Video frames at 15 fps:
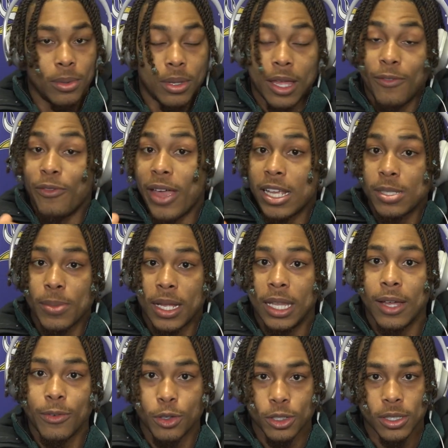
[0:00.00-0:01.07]
advance my
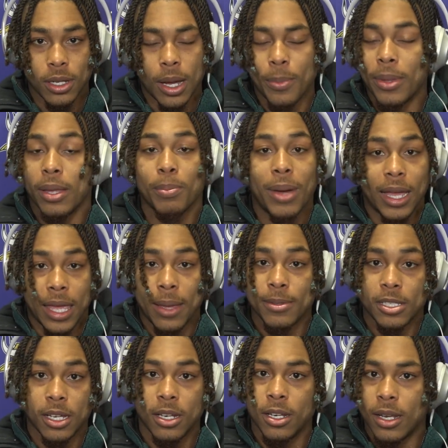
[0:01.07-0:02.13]
level, I mean, my game
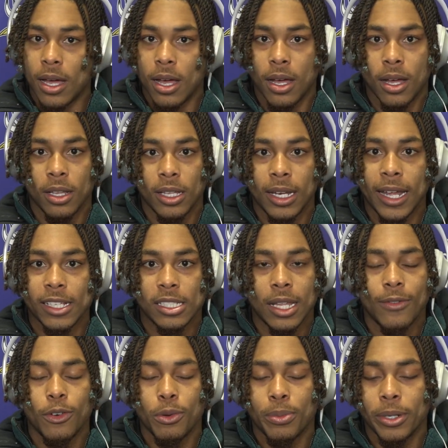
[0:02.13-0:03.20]
to the next level.